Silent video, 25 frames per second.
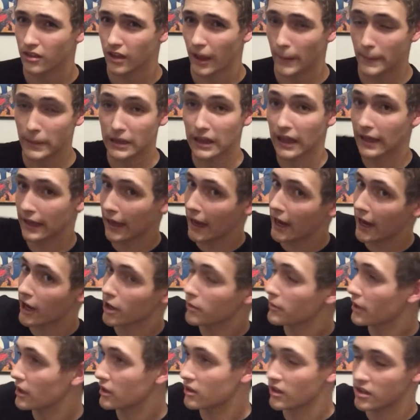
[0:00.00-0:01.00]
I mean, like
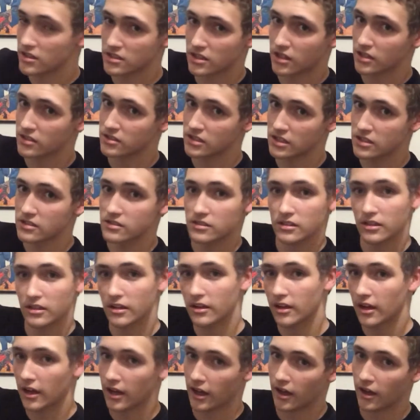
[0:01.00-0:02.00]
Iron Man does, because he's
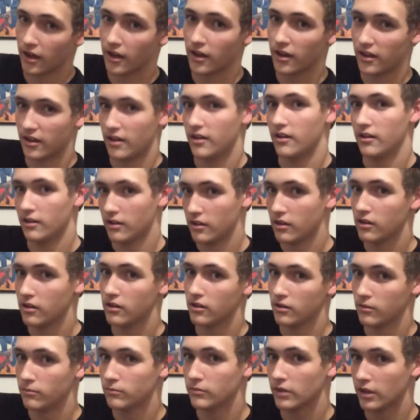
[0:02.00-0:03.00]

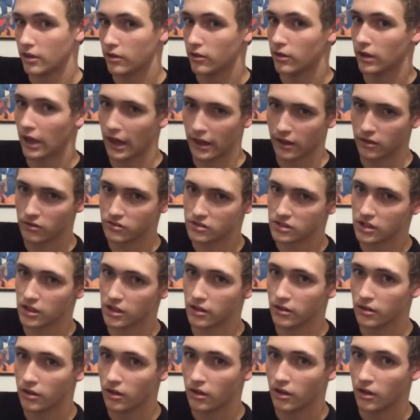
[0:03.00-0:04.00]
yeah, you
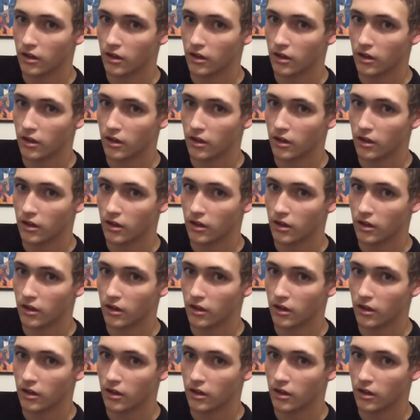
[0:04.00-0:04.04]
see?